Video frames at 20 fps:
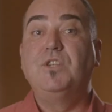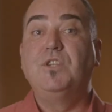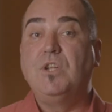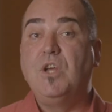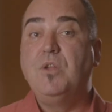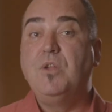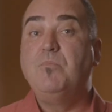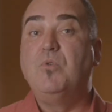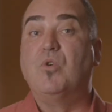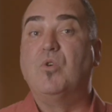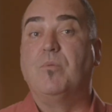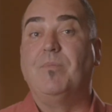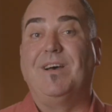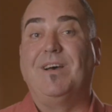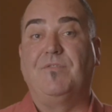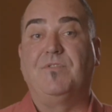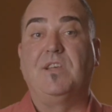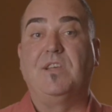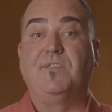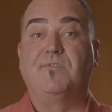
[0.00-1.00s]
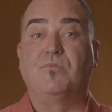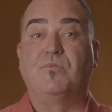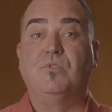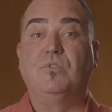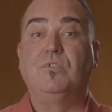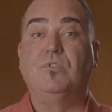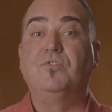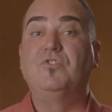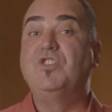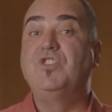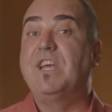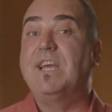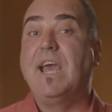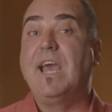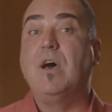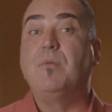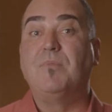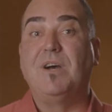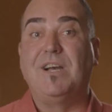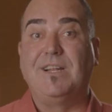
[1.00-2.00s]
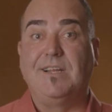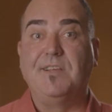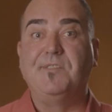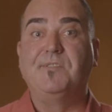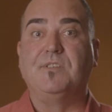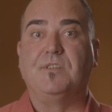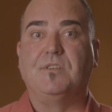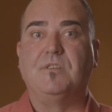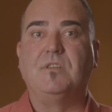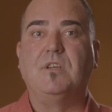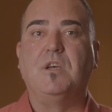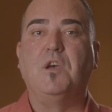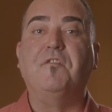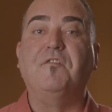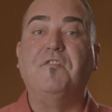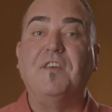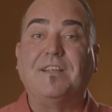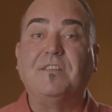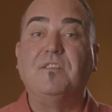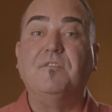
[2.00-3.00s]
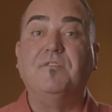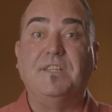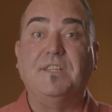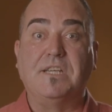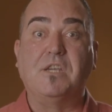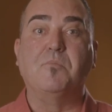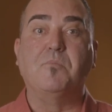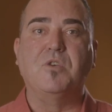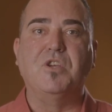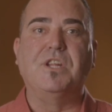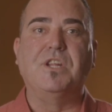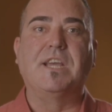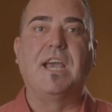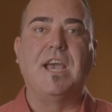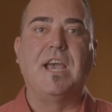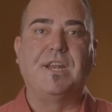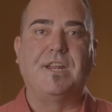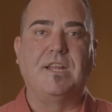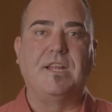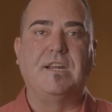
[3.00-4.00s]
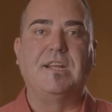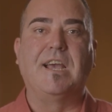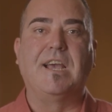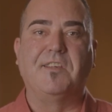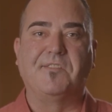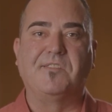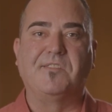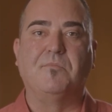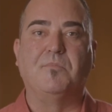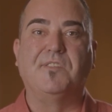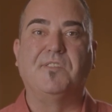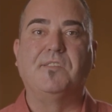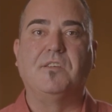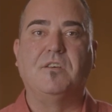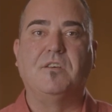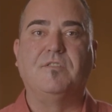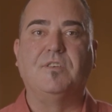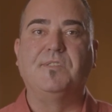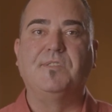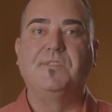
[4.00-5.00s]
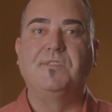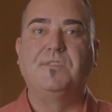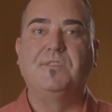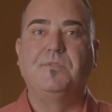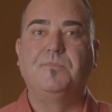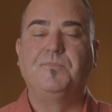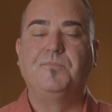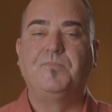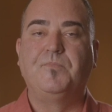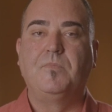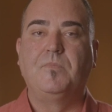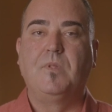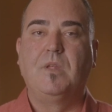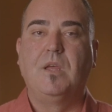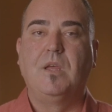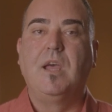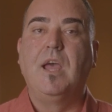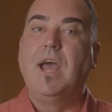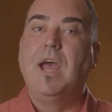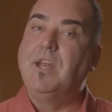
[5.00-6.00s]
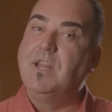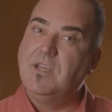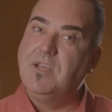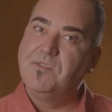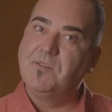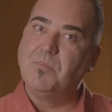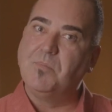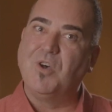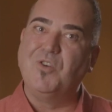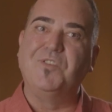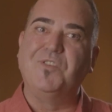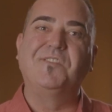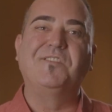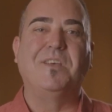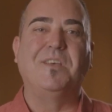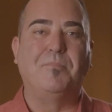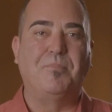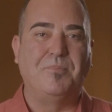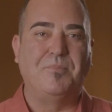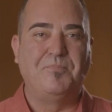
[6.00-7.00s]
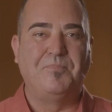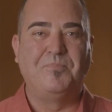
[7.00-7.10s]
To learn more about these rules, check out my lesson, Effectively Communicating Customer Service. And here's a bonus tip.